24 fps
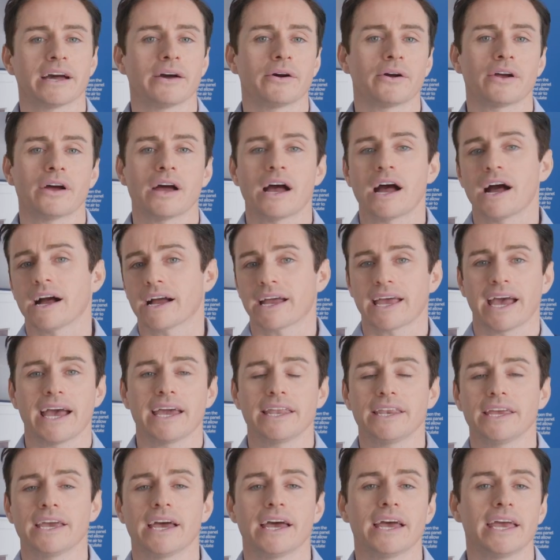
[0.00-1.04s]
our
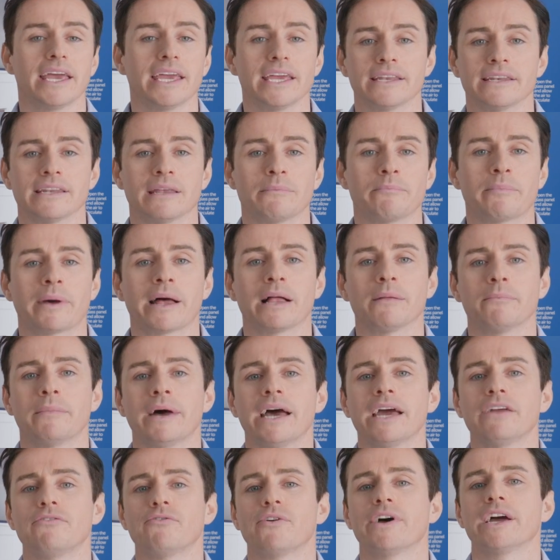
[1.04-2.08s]
Arcadia, Eden and
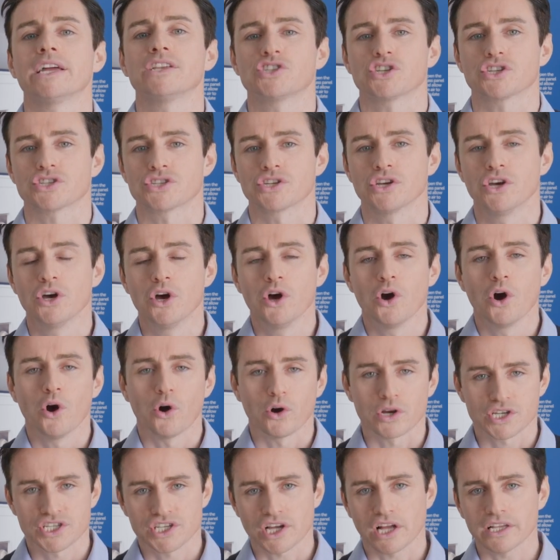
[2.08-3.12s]
Balmain ranges, or
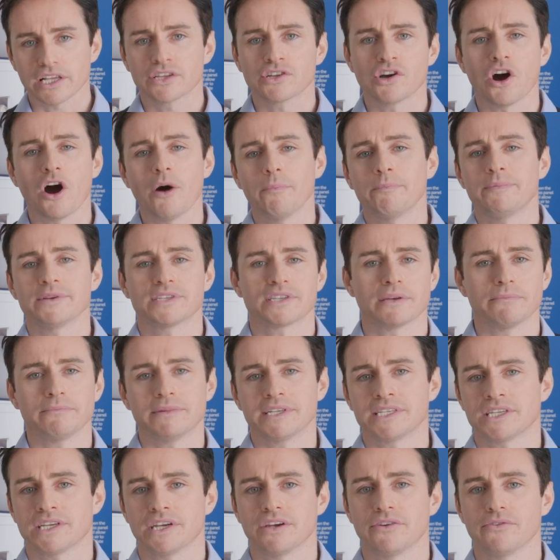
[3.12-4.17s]
solid composite
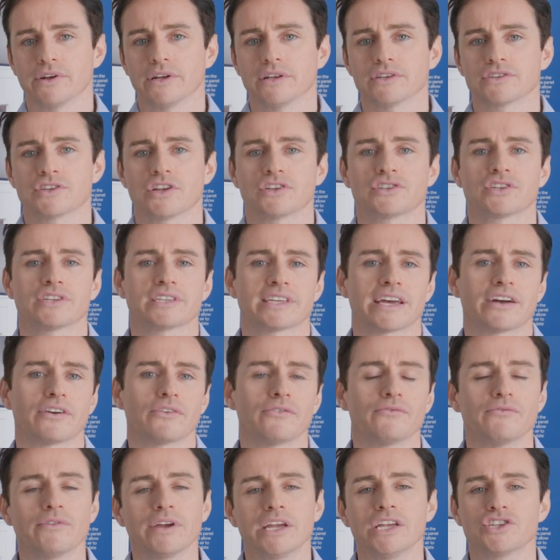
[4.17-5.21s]
materials such as our
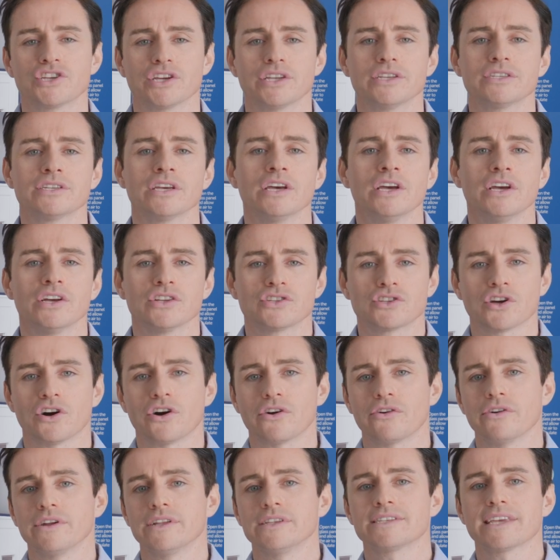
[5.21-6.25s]
Regent,
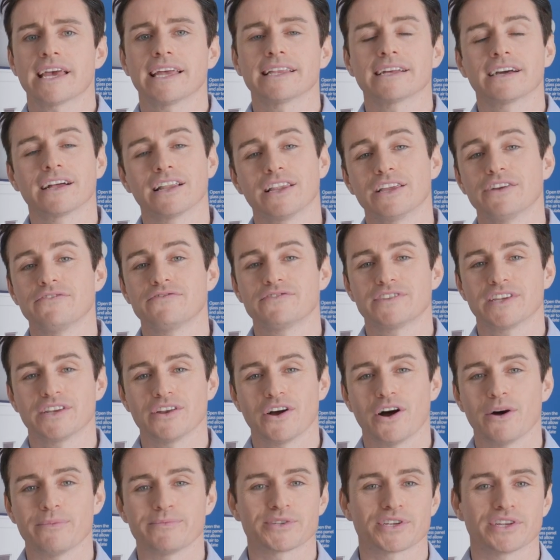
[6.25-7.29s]
Torrens and Clifton
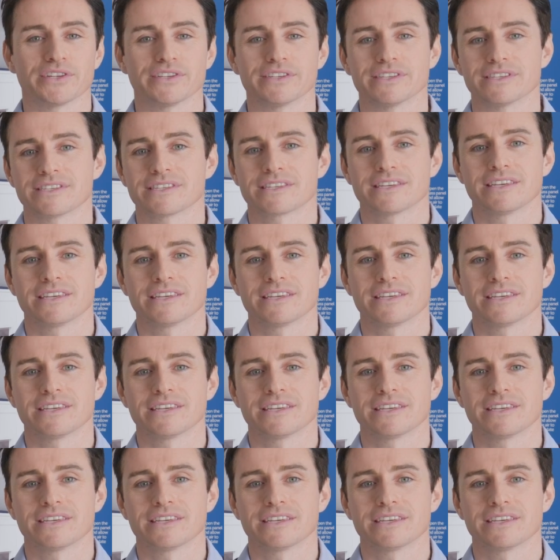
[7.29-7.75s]
options.